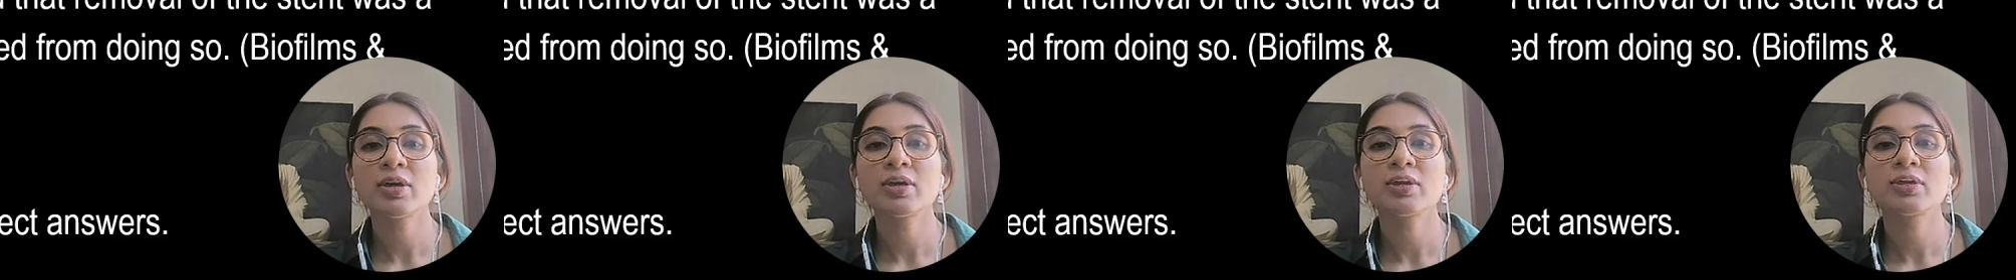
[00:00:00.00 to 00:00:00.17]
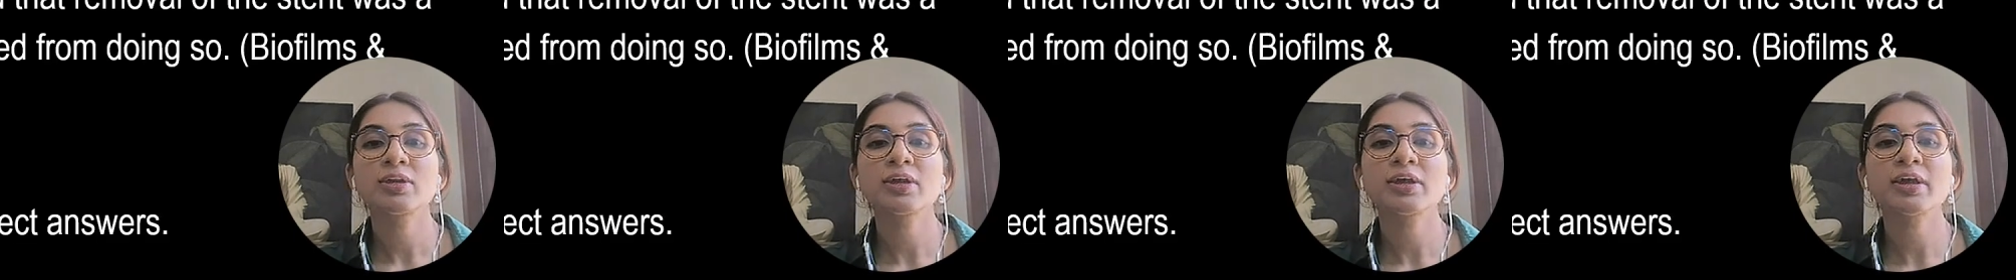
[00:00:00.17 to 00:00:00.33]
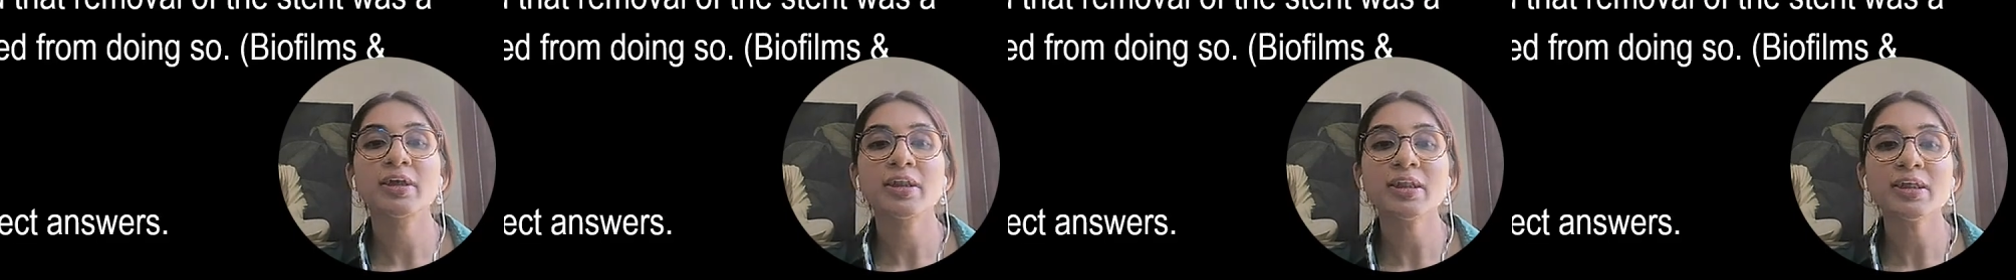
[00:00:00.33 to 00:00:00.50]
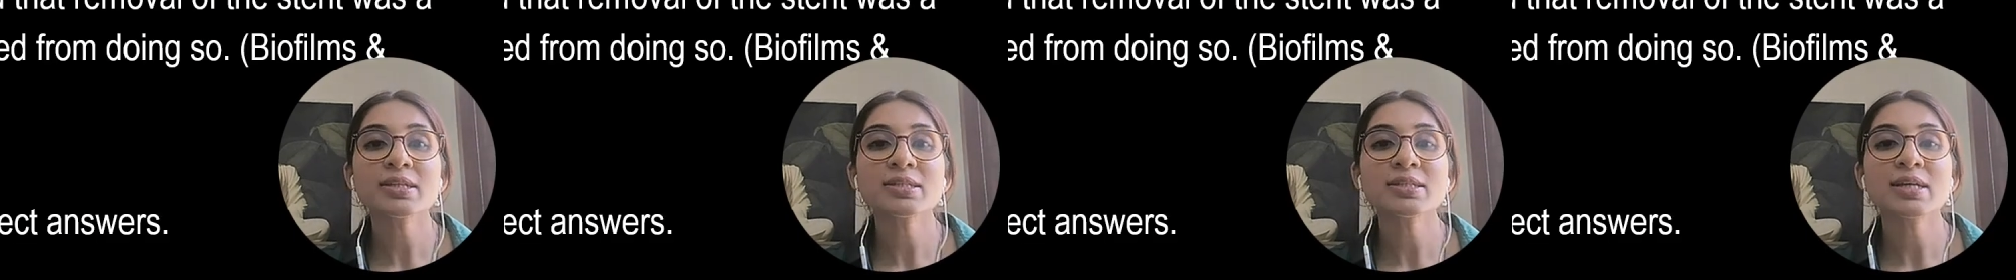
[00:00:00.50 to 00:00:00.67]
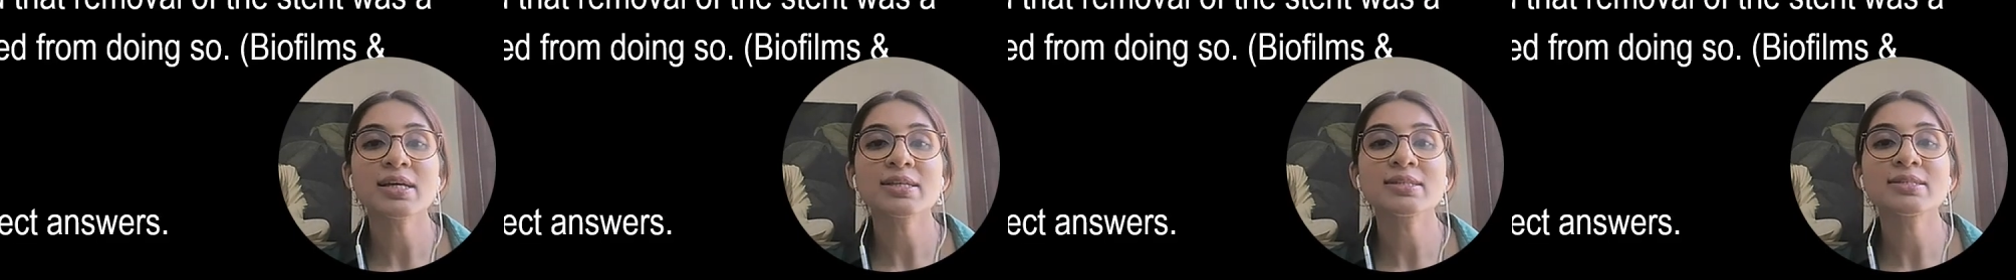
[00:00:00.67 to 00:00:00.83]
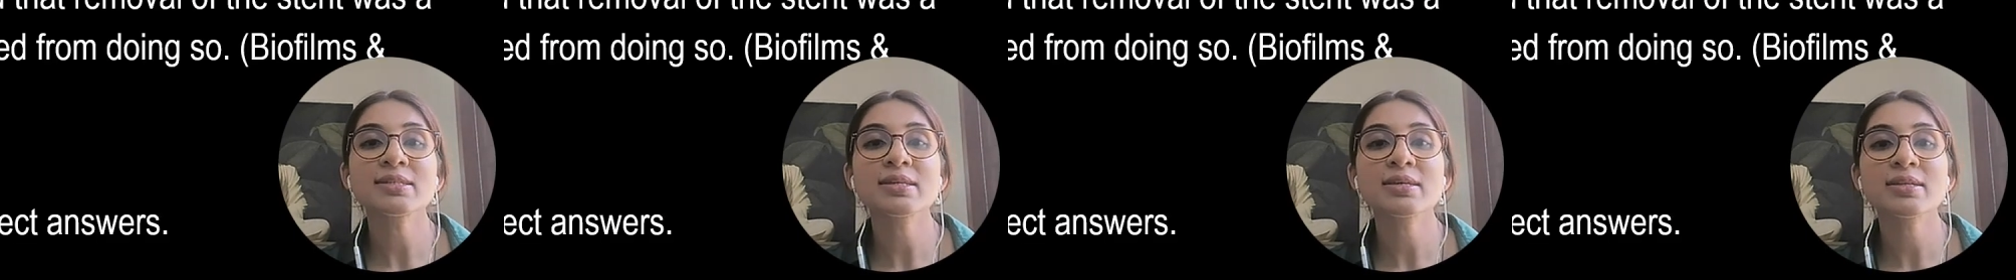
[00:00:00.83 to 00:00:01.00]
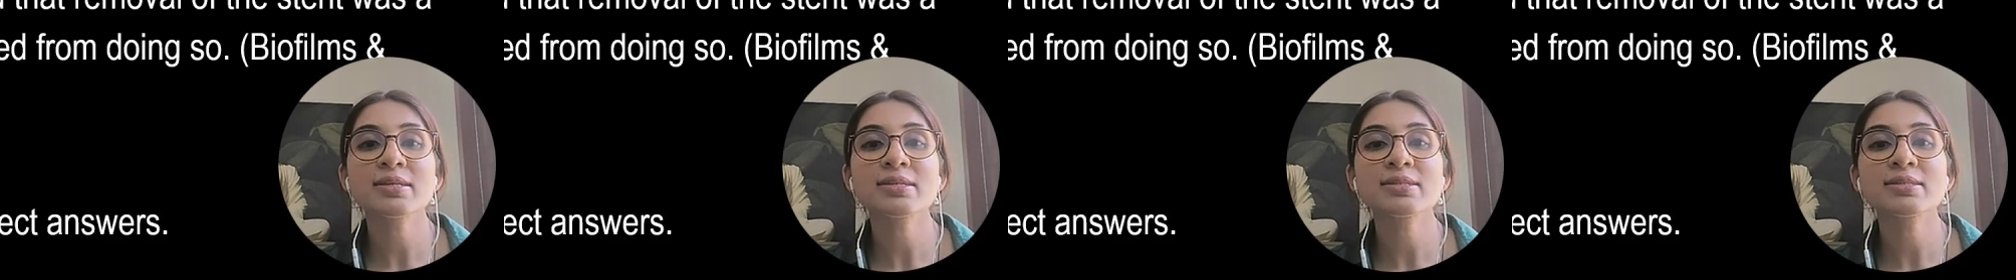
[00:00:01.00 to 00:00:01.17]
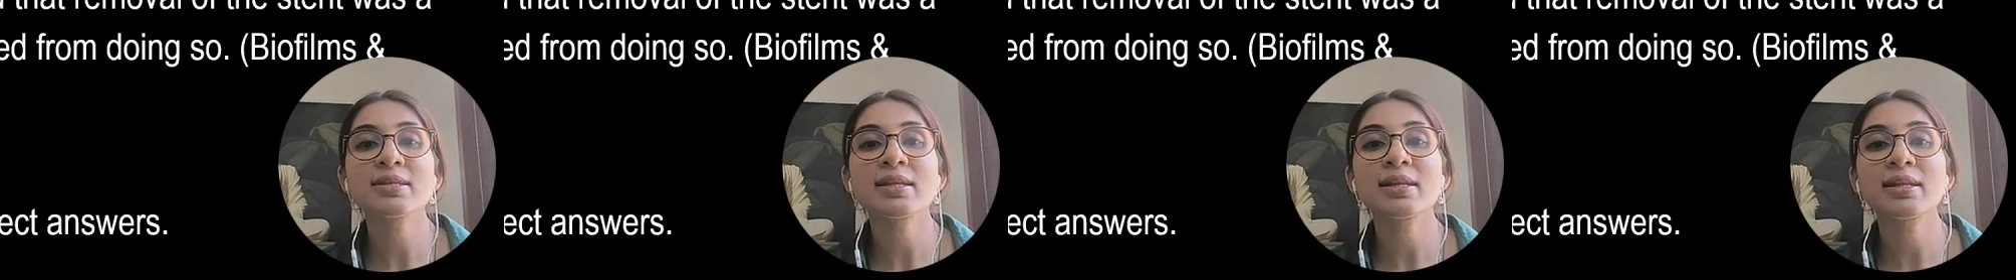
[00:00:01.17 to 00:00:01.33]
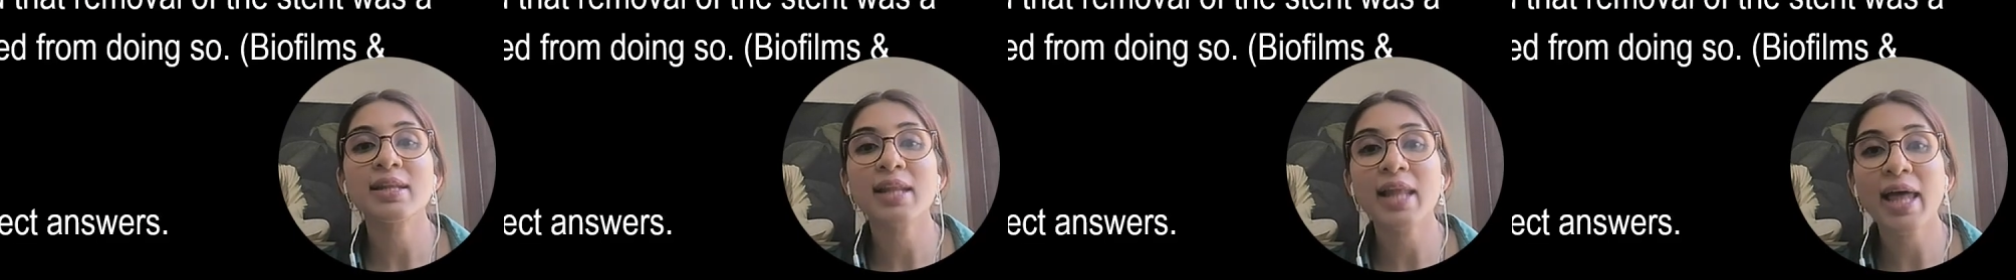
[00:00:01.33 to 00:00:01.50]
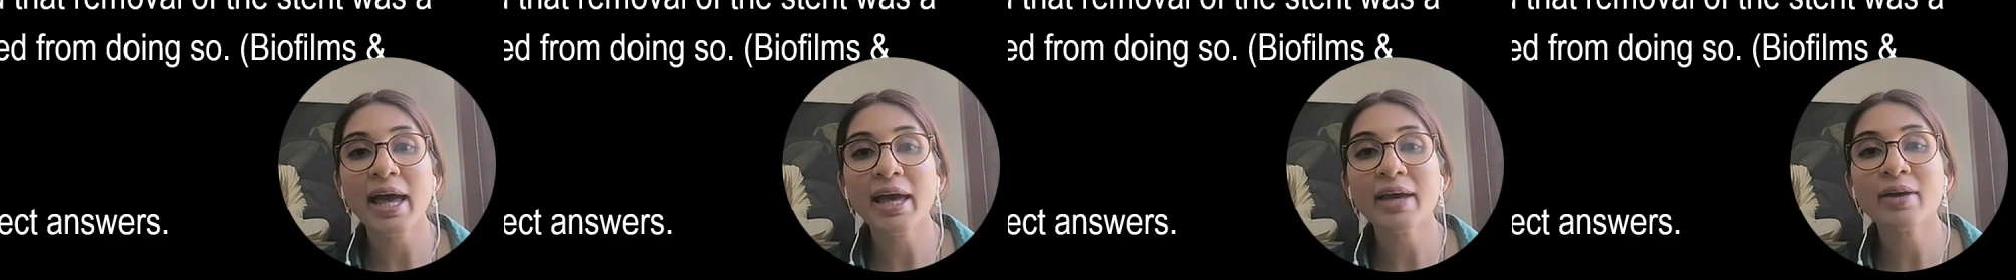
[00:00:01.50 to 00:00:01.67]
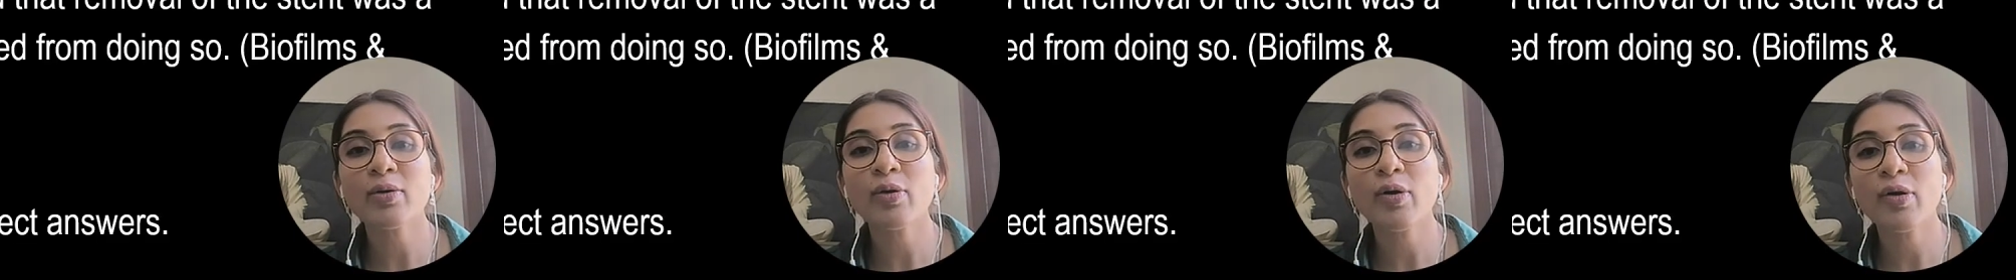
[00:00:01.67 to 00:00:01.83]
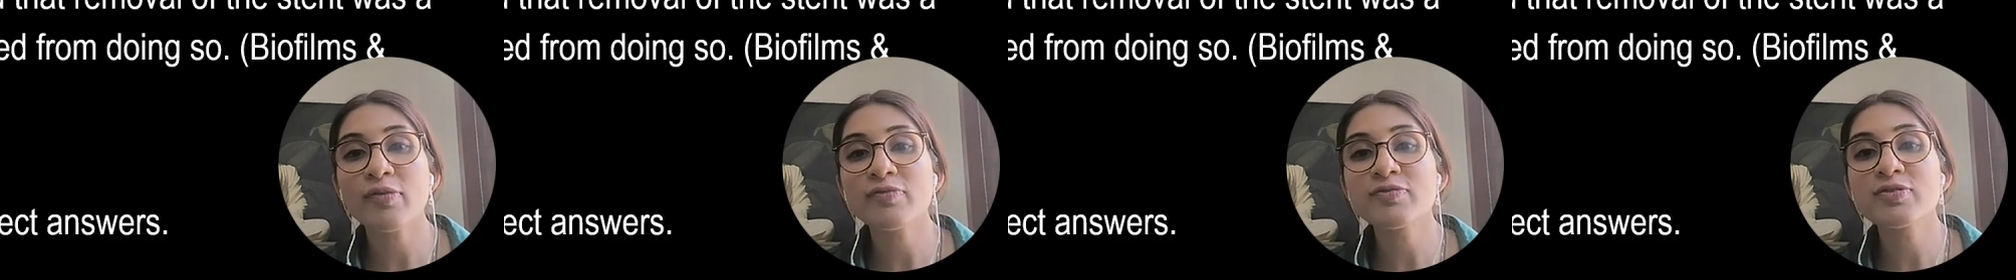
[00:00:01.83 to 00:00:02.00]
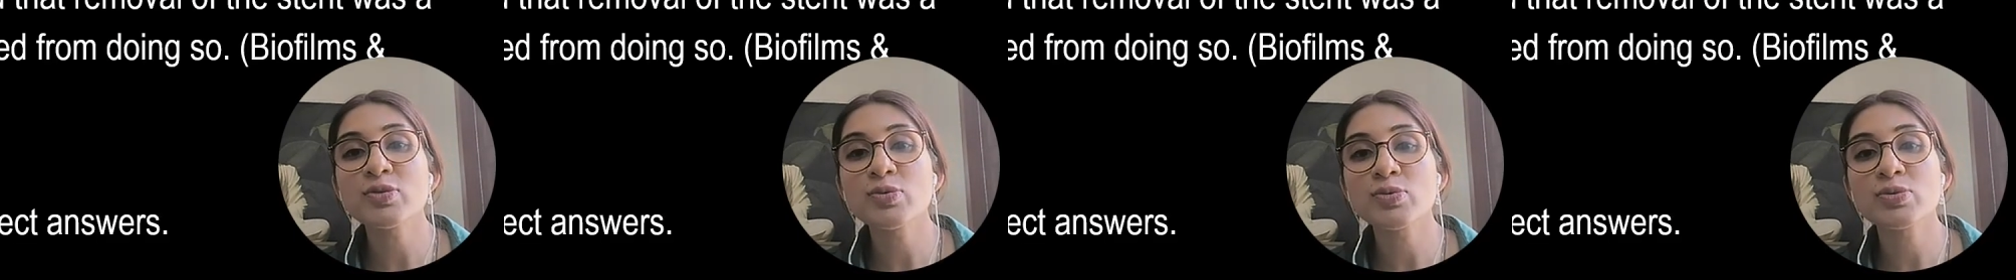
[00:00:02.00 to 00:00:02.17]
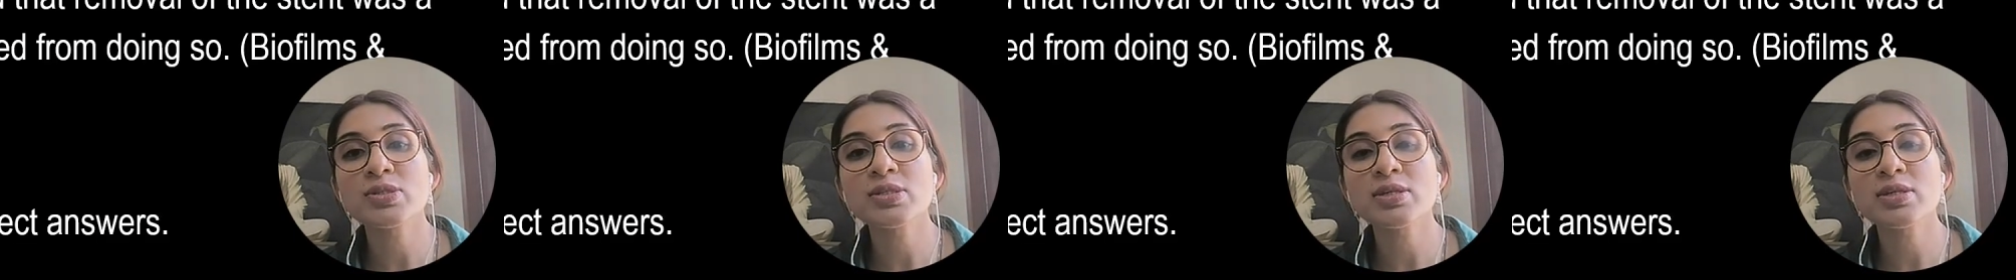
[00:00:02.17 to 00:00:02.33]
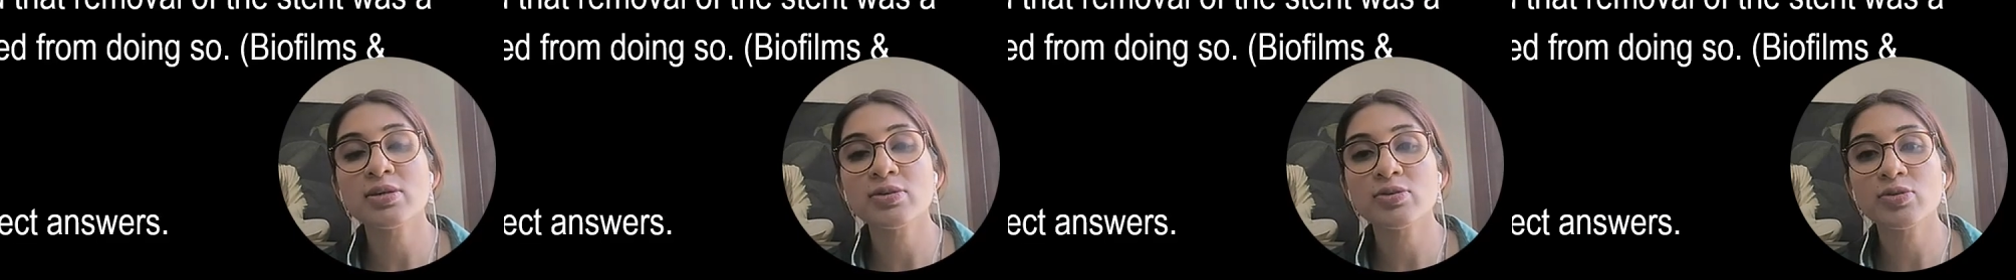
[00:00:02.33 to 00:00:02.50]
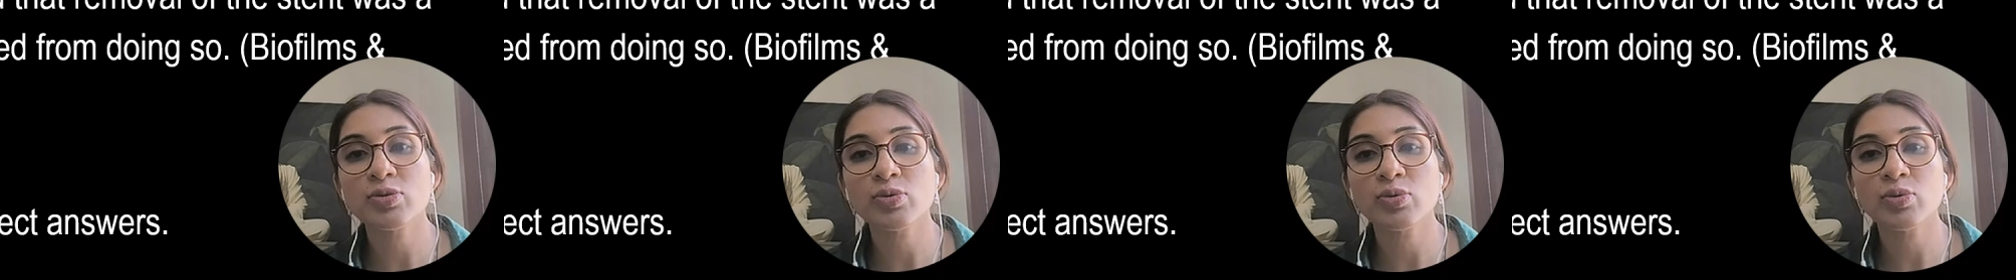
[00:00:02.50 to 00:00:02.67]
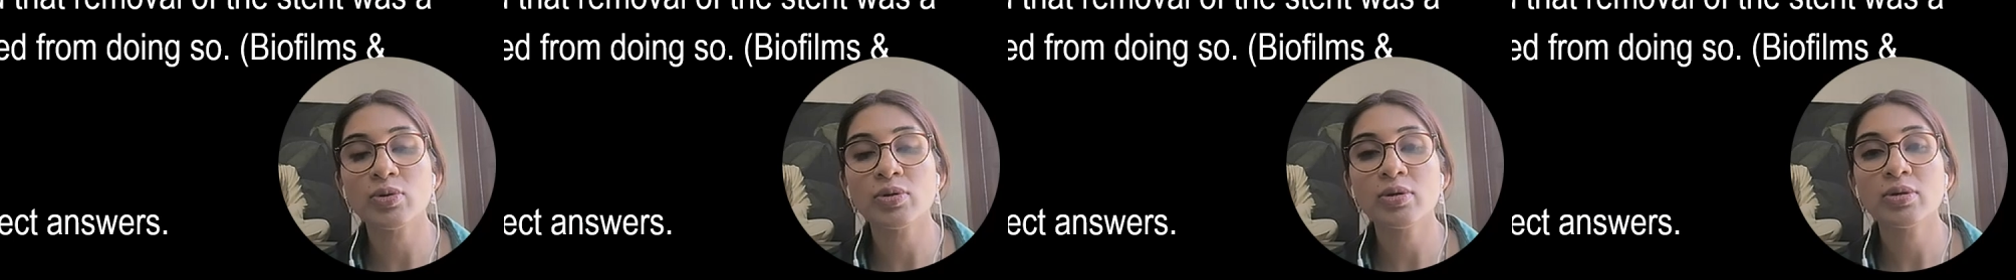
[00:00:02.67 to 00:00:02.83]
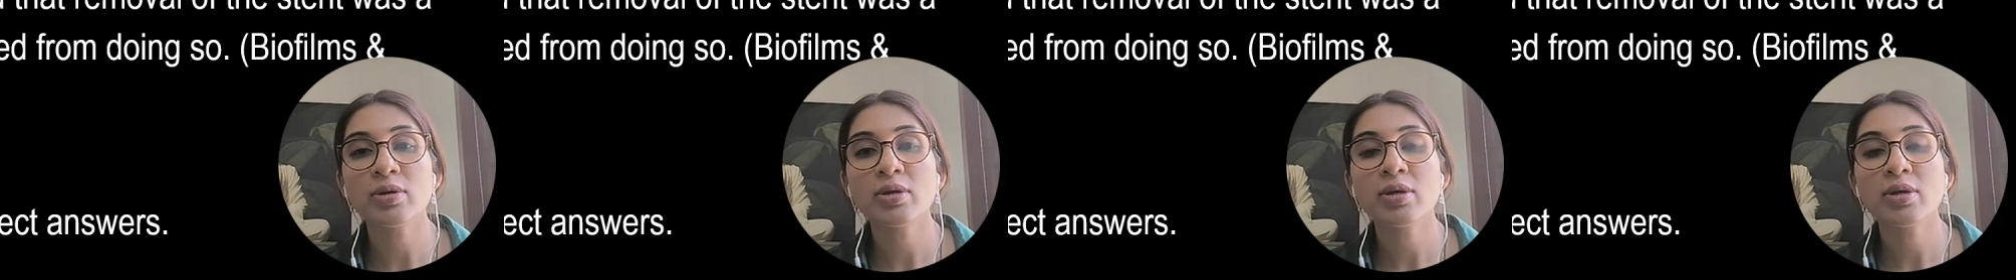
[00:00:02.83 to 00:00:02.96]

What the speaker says: The correct answer is the lack of source control.